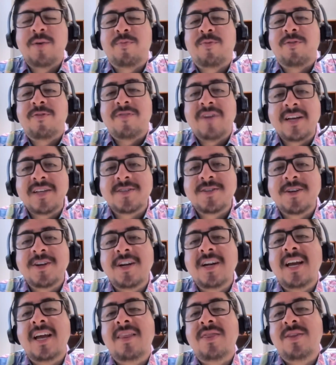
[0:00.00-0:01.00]
a professor
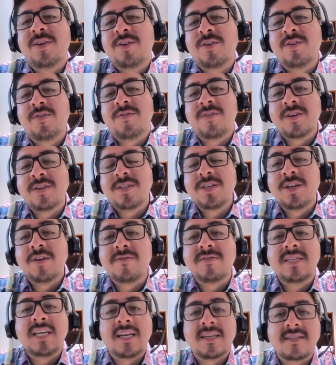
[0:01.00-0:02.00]
at the University
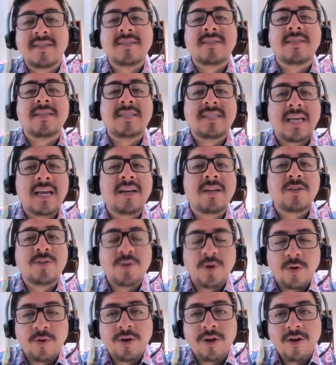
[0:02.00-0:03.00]
of Texas at San
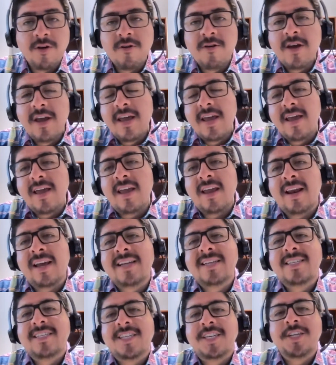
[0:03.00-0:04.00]
Antonio, and I
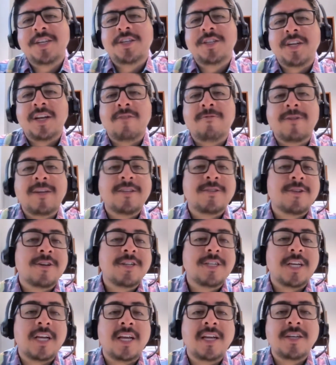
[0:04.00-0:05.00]
teach and
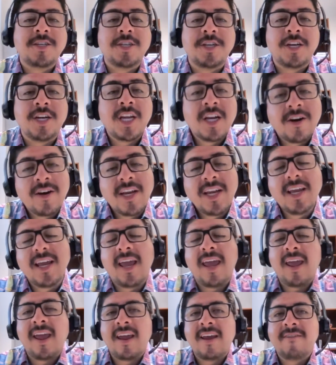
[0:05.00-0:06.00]
research engineering
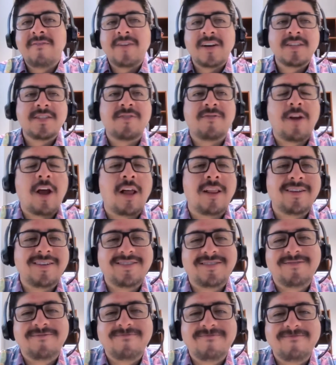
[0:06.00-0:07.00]
and funds of
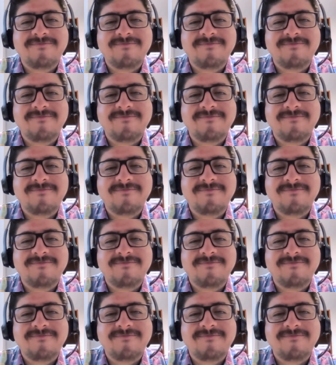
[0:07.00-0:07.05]
knowledge.